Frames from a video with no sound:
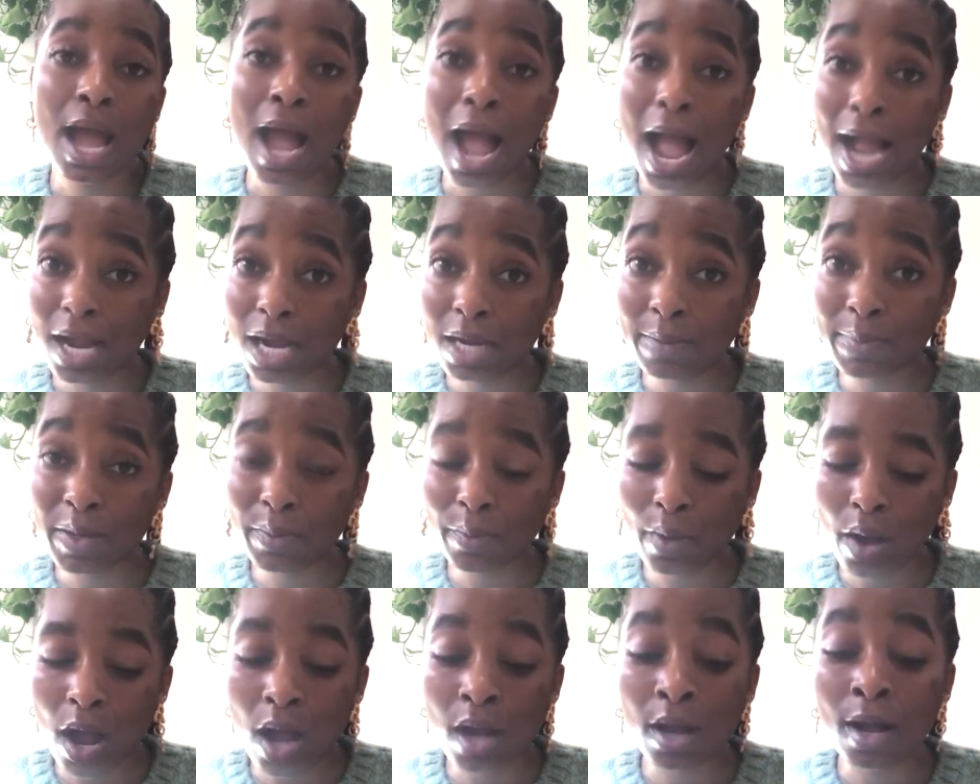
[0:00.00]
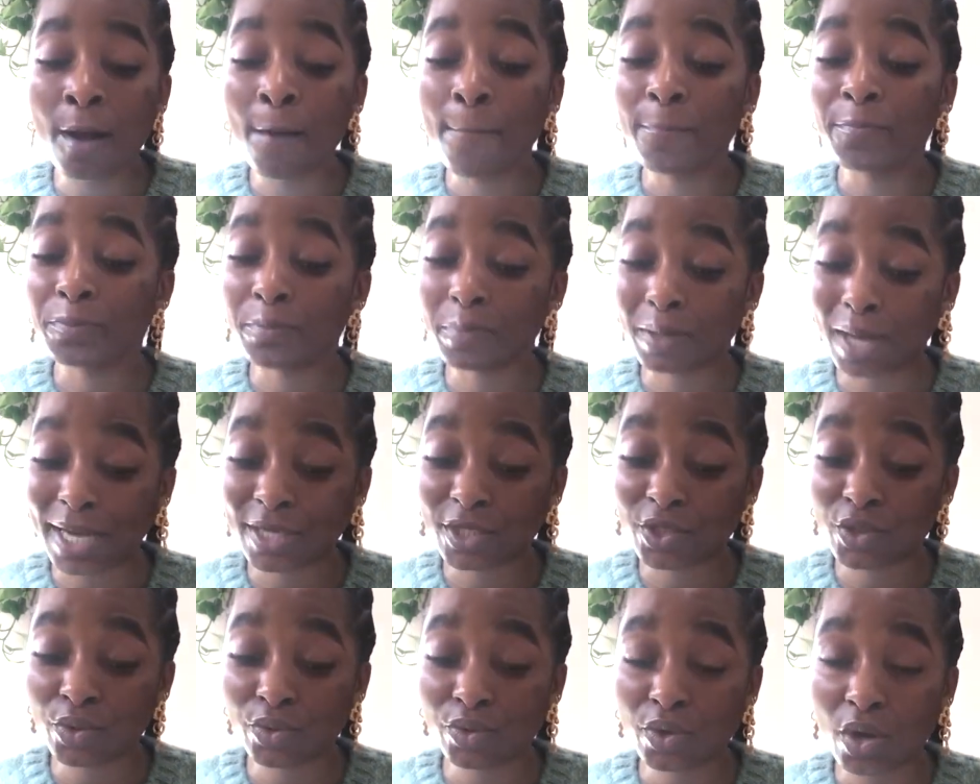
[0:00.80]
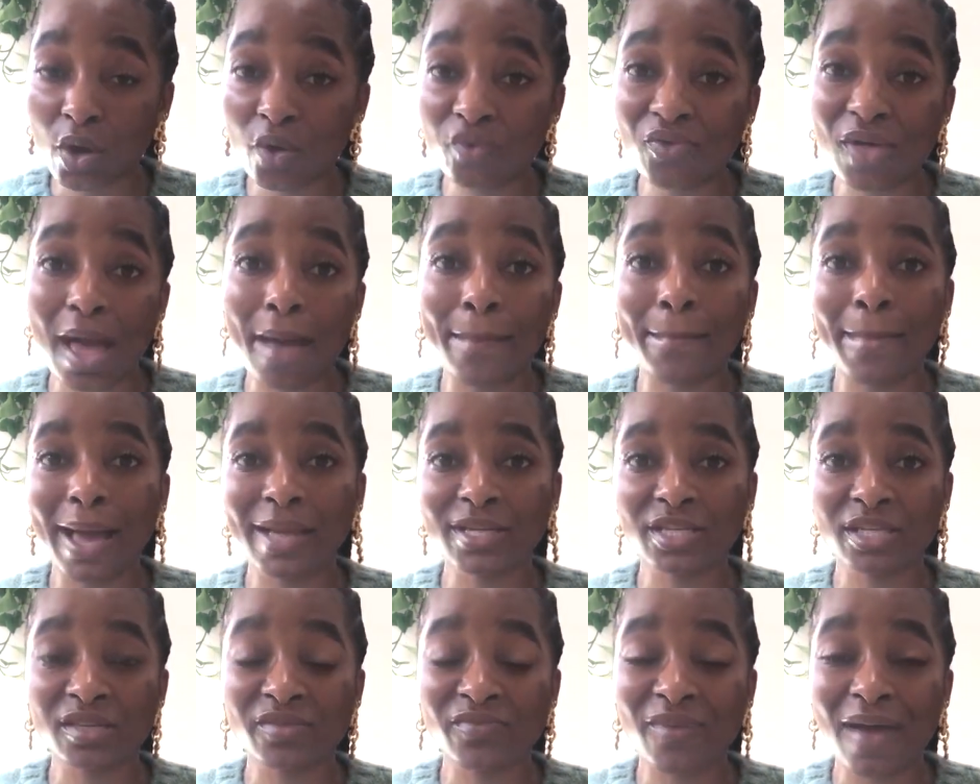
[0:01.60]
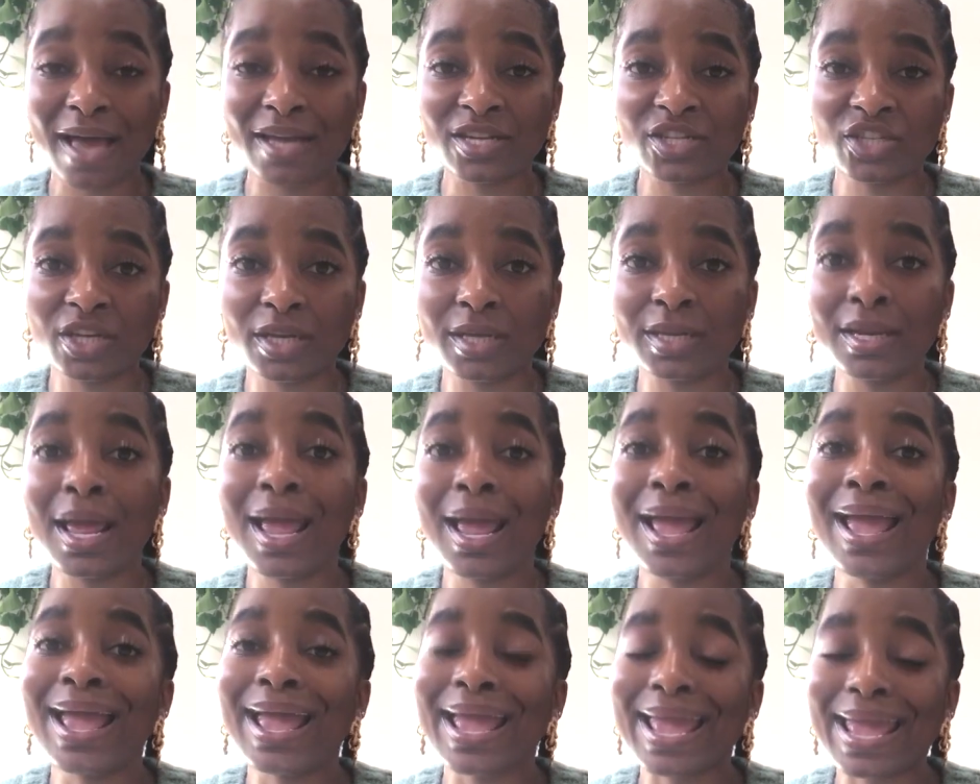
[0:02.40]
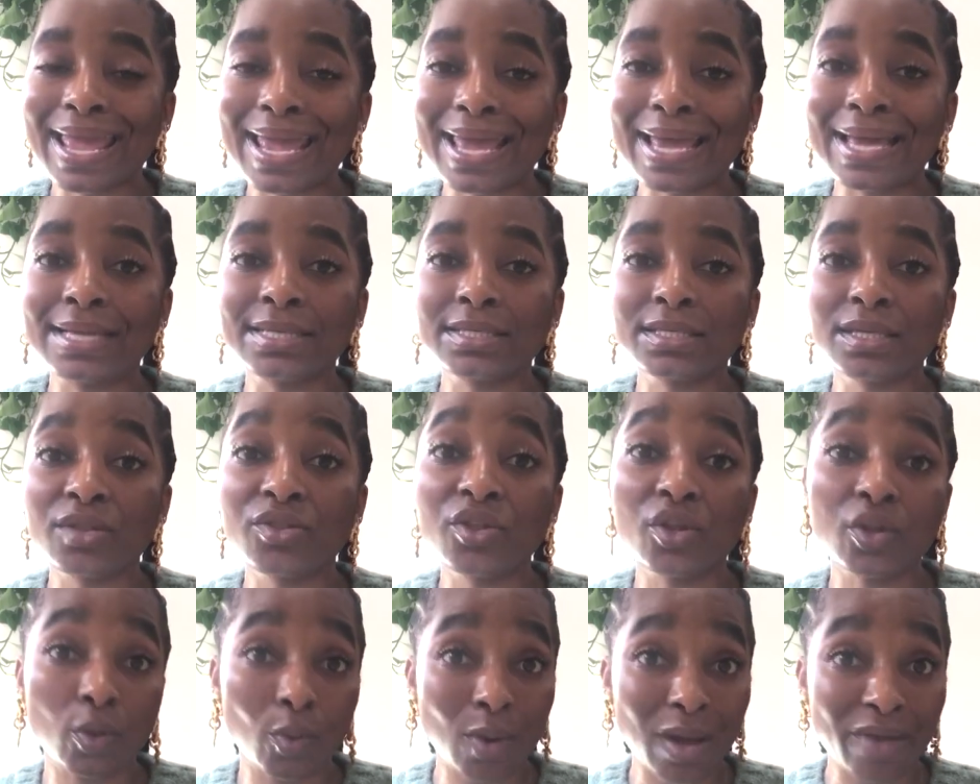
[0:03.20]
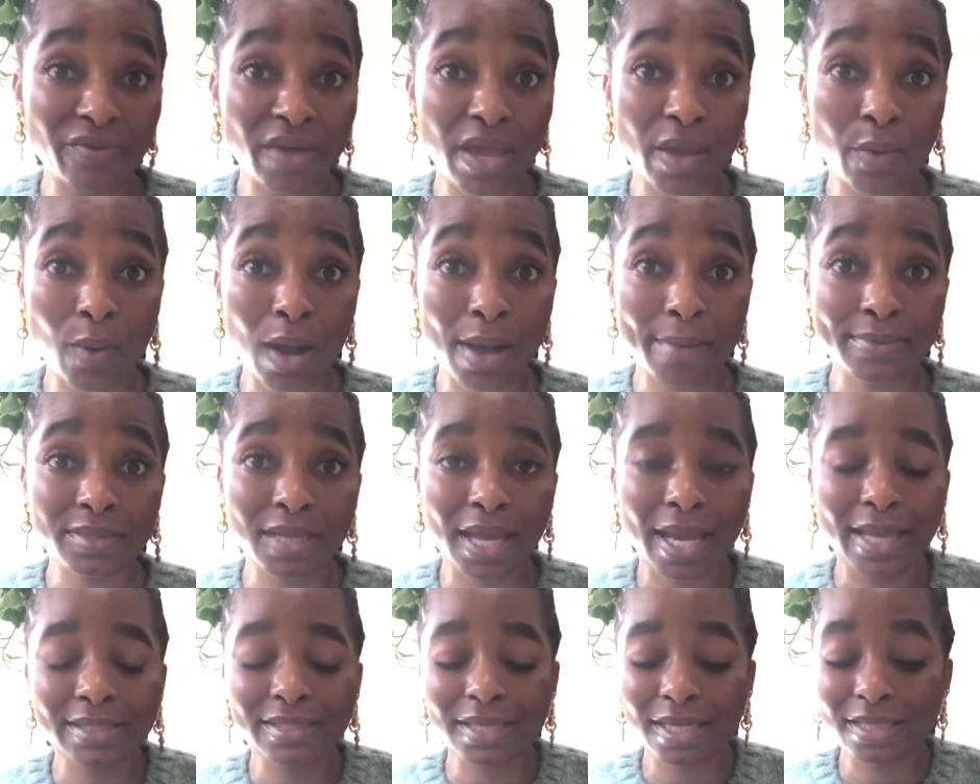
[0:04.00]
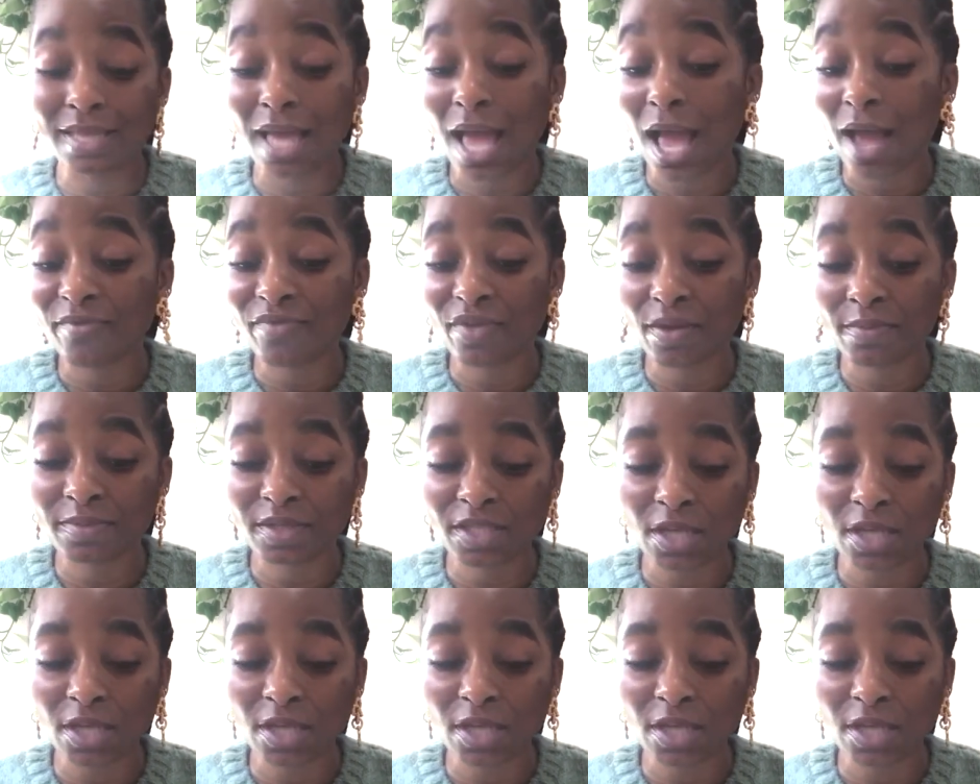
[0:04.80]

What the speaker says: I could be wrong, but I do know that Matches Fashion and the Loewe website does have them.